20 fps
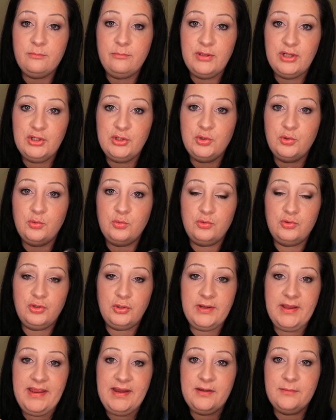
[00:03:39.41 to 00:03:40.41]
blue,
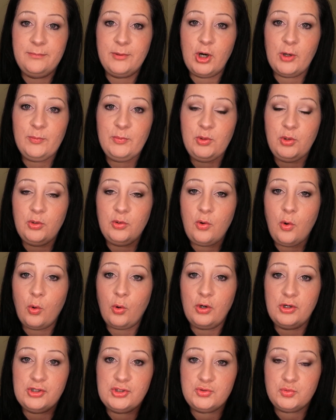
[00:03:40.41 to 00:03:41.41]
green, purple,
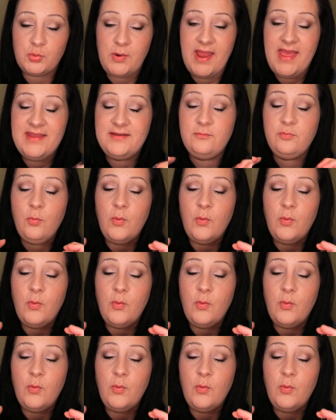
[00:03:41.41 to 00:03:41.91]
orange, red,